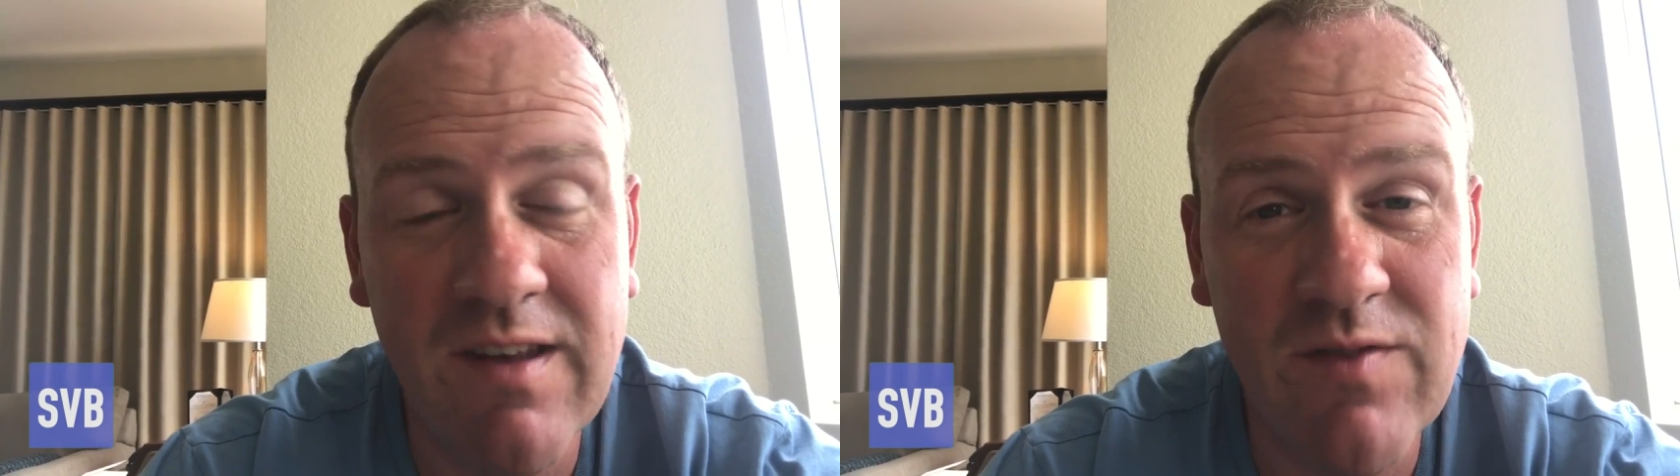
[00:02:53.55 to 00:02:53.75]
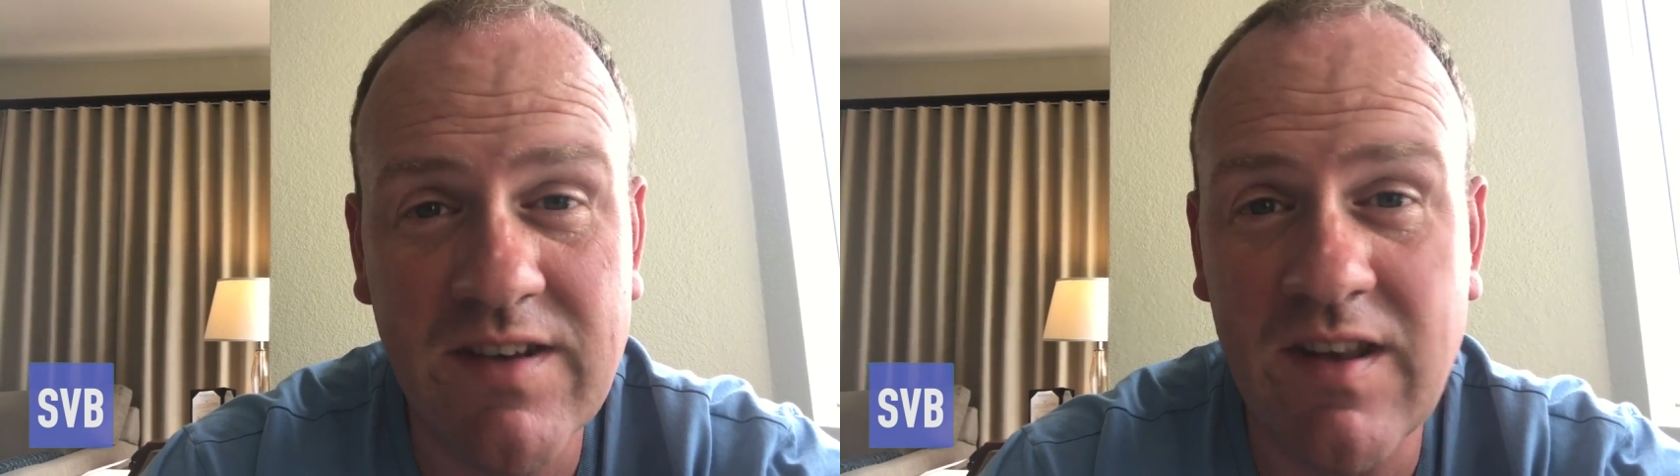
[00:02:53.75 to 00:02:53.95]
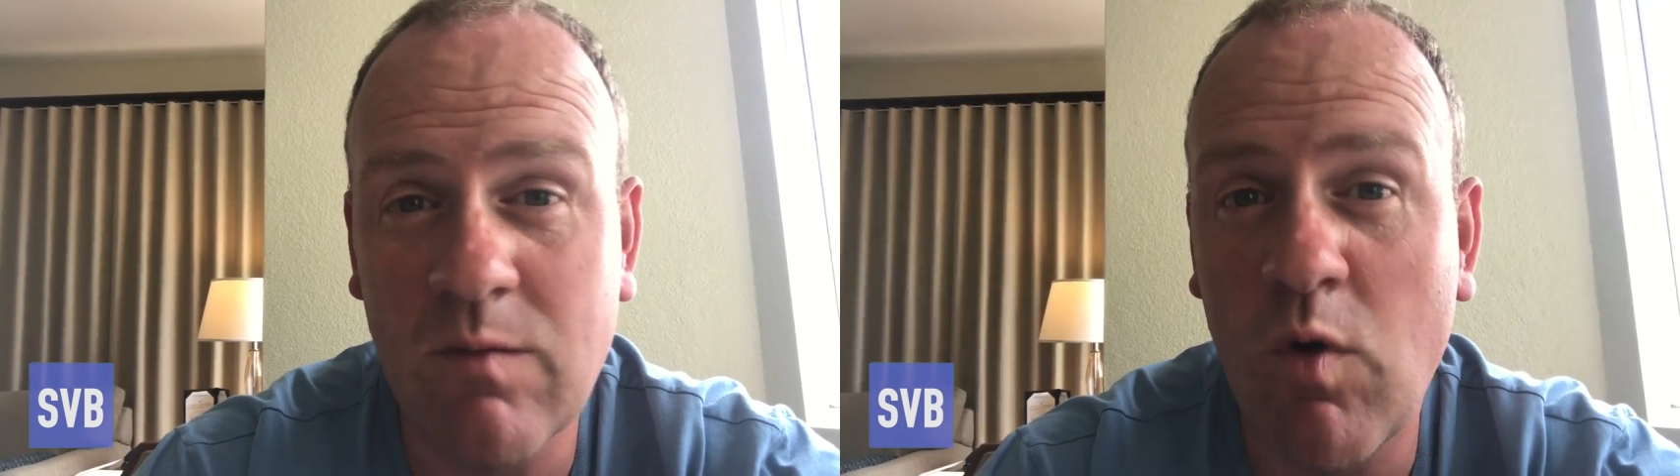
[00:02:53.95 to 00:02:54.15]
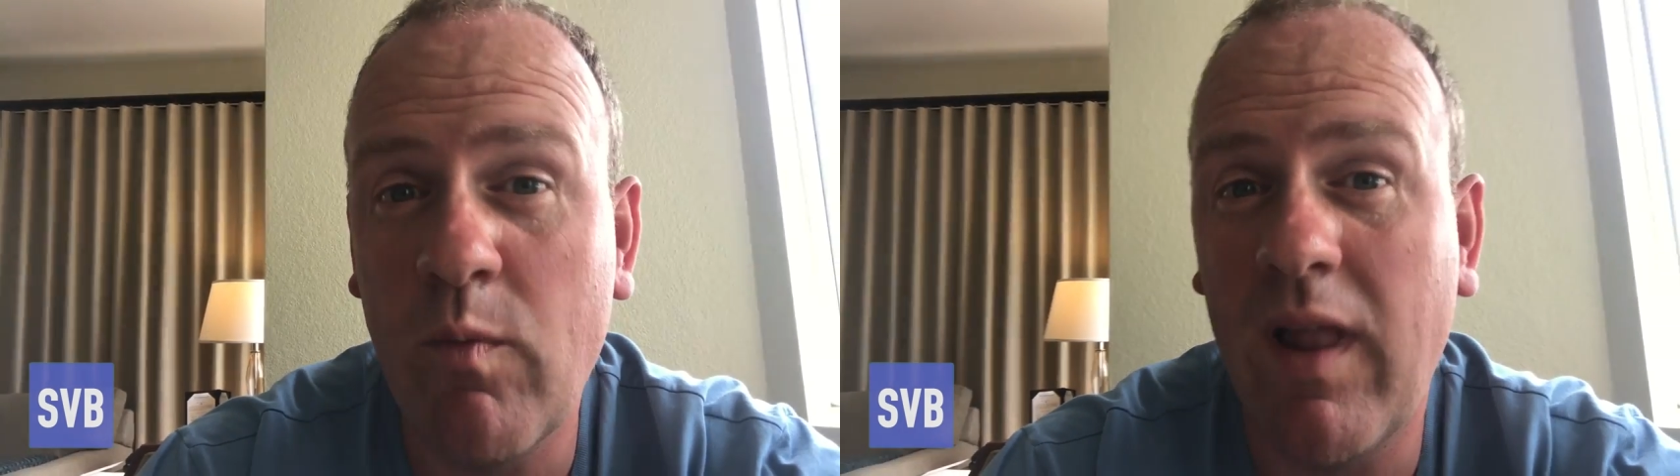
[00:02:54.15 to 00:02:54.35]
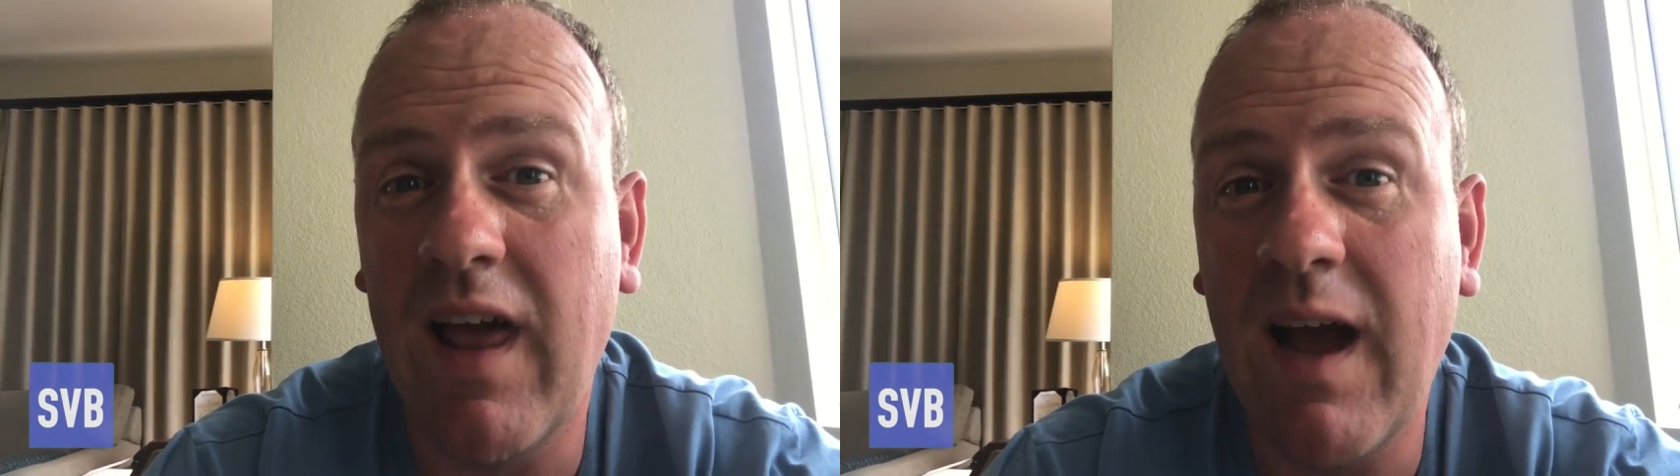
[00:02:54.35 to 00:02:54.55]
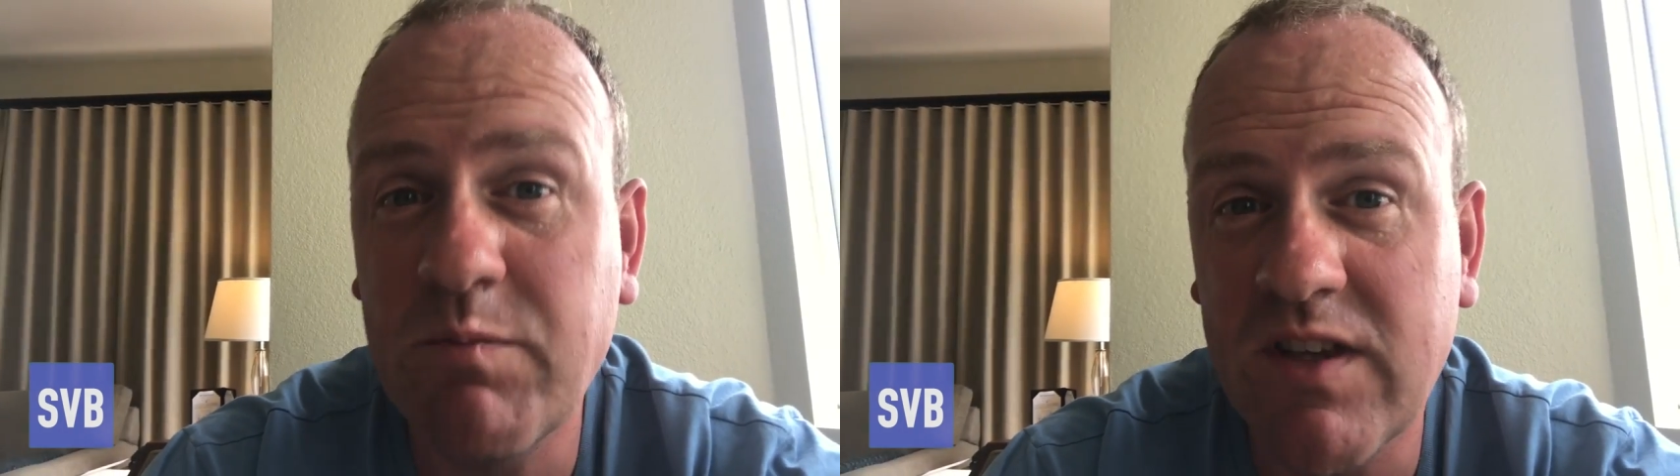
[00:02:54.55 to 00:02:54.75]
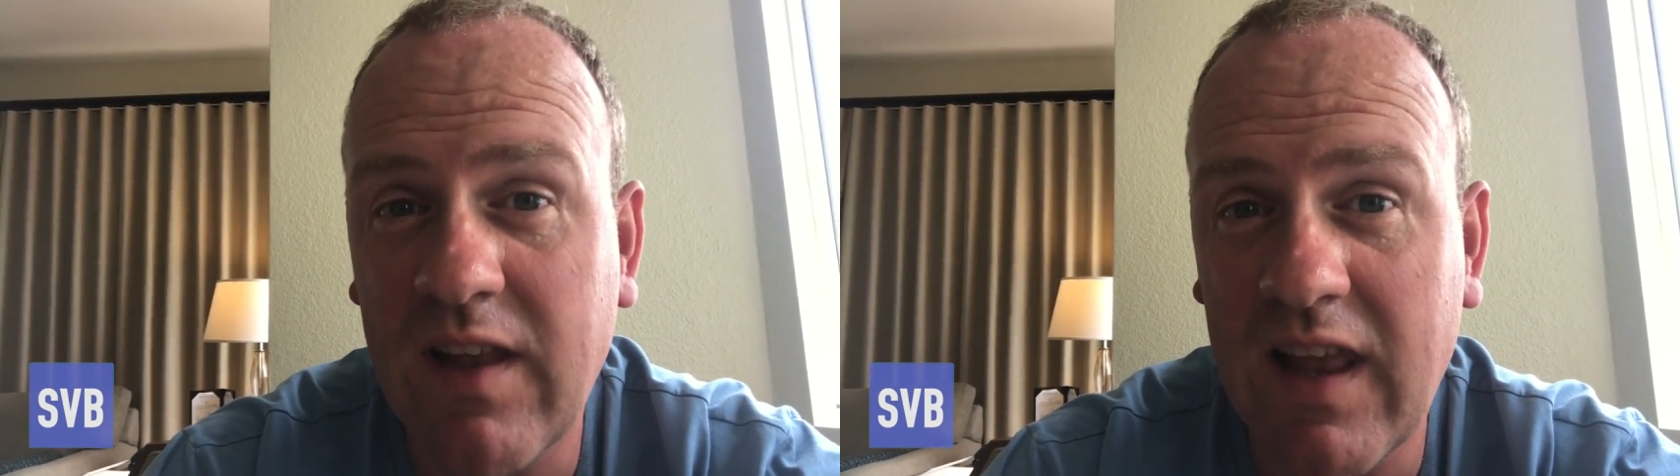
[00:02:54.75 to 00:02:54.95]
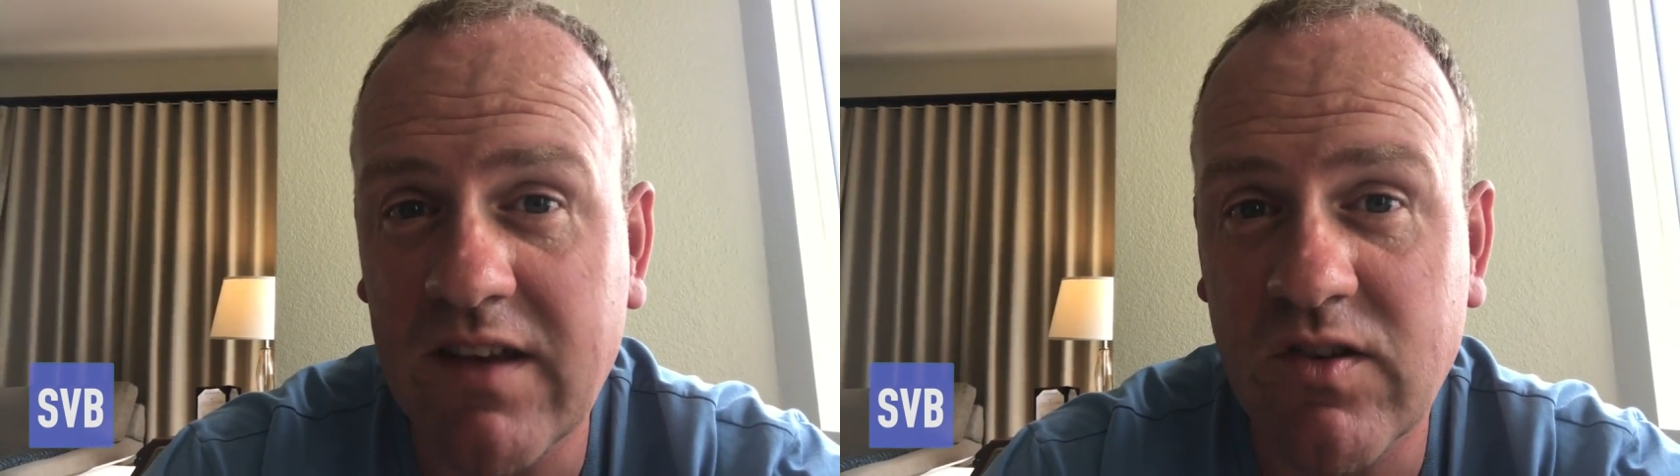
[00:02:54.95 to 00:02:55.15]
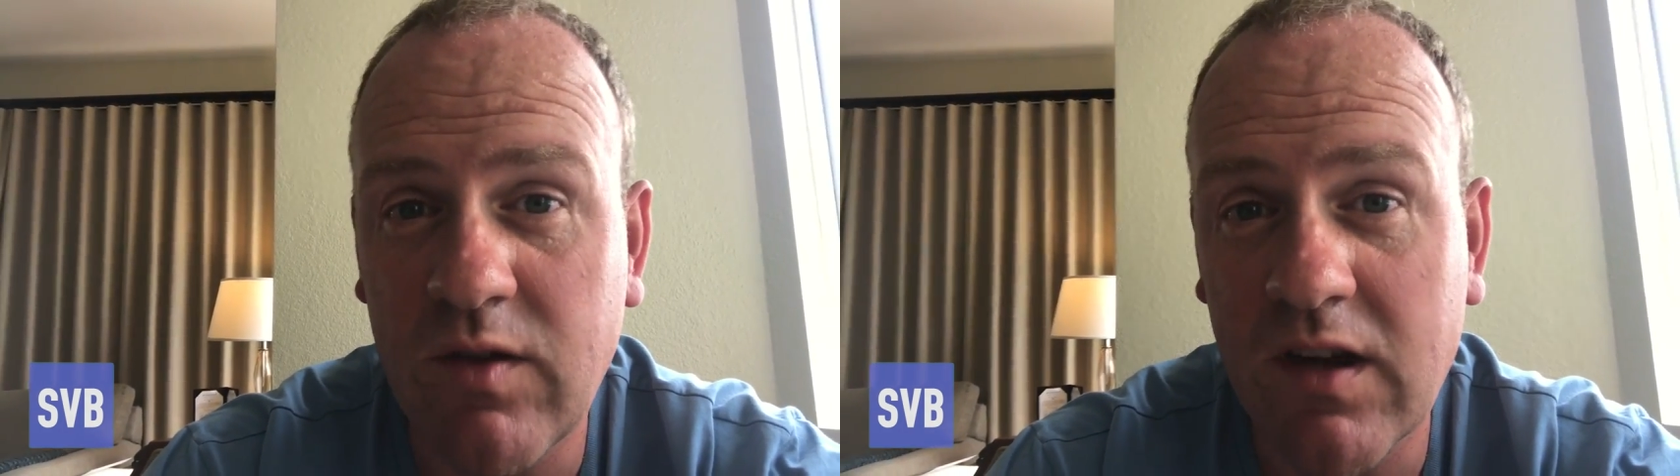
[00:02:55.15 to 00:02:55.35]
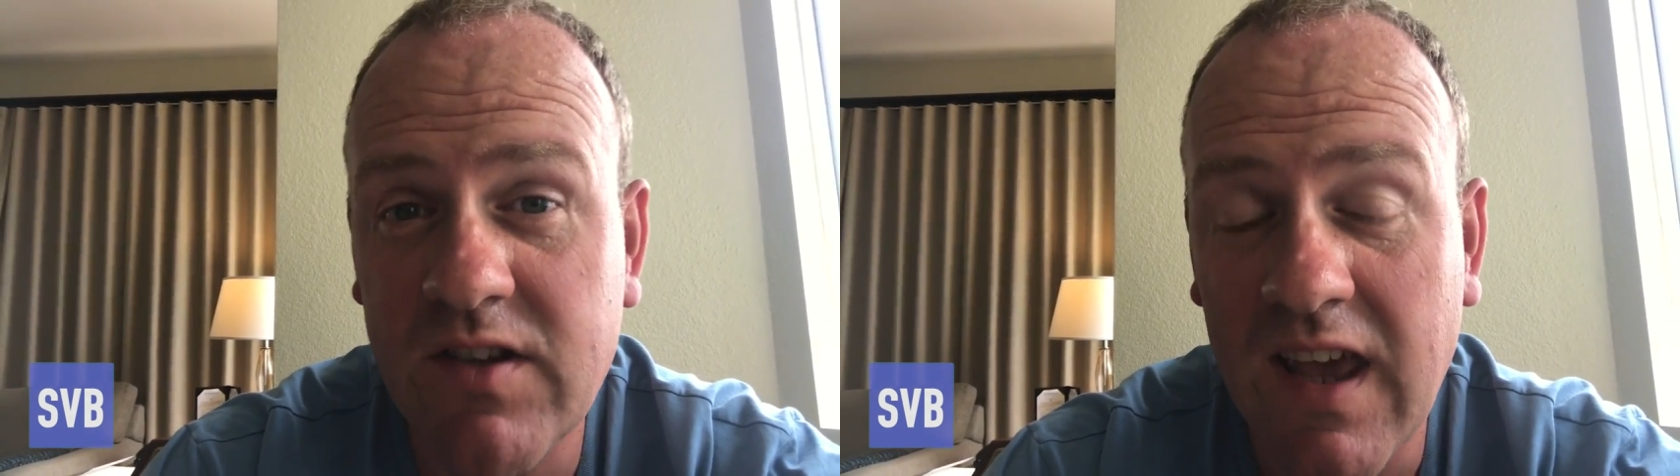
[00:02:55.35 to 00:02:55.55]
They invested in mobile apps in the last
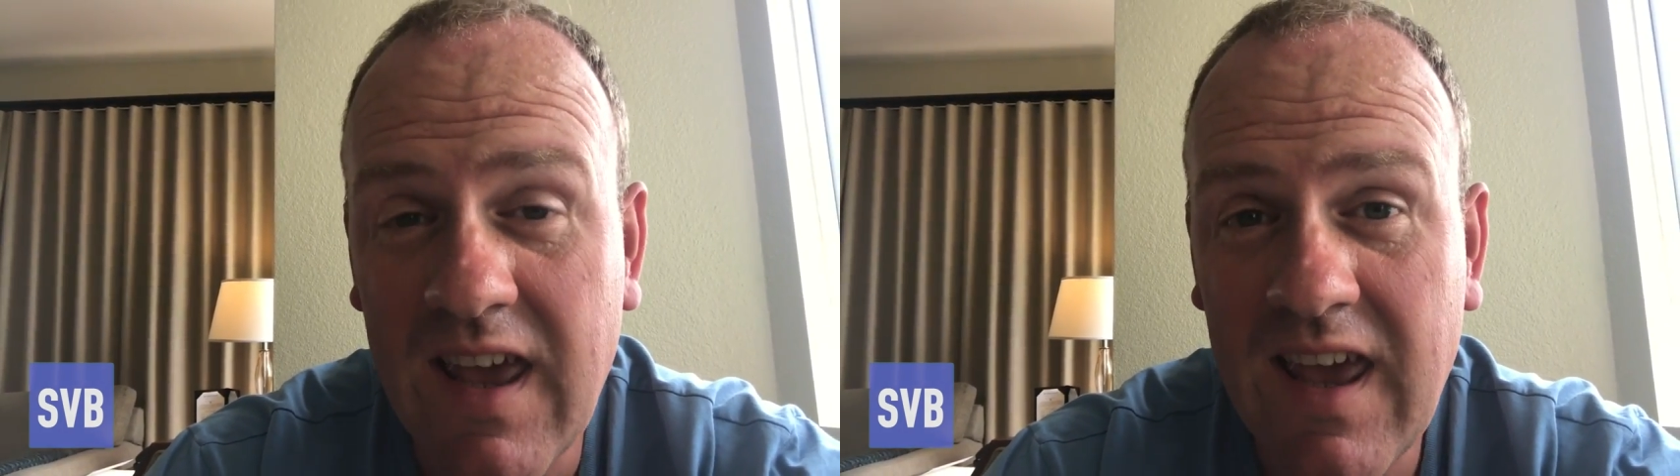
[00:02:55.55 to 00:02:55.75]
two years.